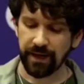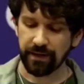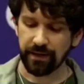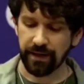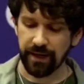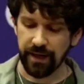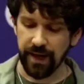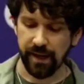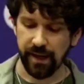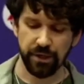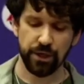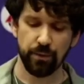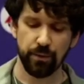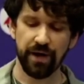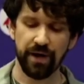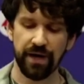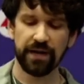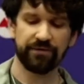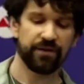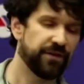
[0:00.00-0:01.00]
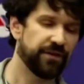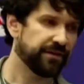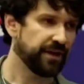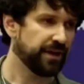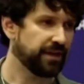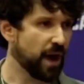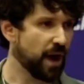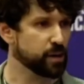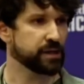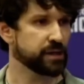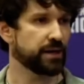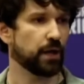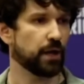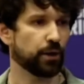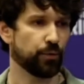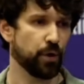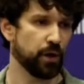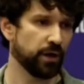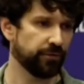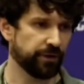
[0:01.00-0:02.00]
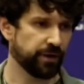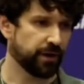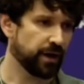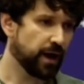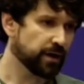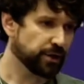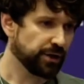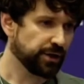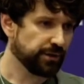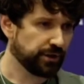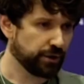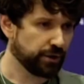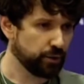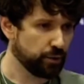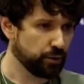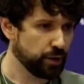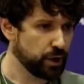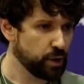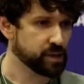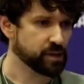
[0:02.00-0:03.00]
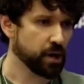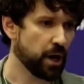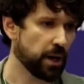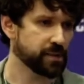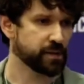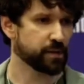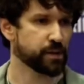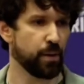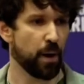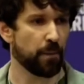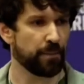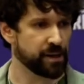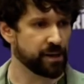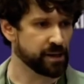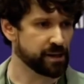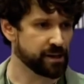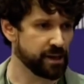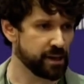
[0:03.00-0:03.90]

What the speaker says: is she wanted to give a $50,000 rollover deduction to new startups for small businesses. So